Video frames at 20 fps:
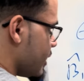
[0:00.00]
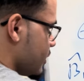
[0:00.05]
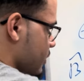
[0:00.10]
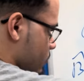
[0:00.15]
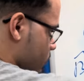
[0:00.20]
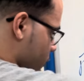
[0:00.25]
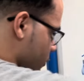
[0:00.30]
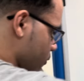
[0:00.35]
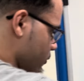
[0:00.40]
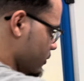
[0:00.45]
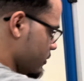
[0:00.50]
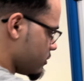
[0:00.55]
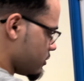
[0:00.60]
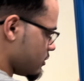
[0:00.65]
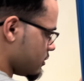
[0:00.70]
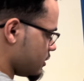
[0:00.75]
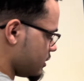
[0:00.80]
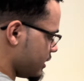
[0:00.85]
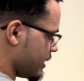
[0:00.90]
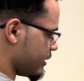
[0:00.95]
then one
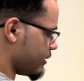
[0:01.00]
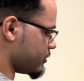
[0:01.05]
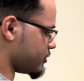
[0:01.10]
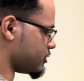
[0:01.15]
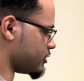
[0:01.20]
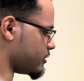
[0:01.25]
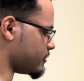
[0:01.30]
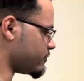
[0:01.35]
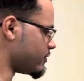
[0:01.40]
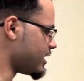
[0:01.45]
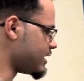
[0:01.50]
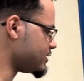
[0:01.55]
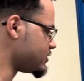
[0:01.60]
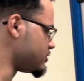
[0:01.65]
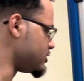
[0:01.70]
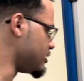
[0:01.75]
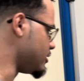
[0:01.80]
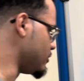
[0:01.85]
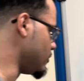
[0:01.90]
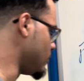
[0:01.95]
with the error term, right?
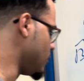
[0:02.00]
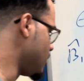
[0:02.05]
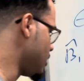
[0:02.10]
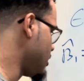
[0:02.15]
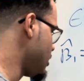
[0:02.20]
So,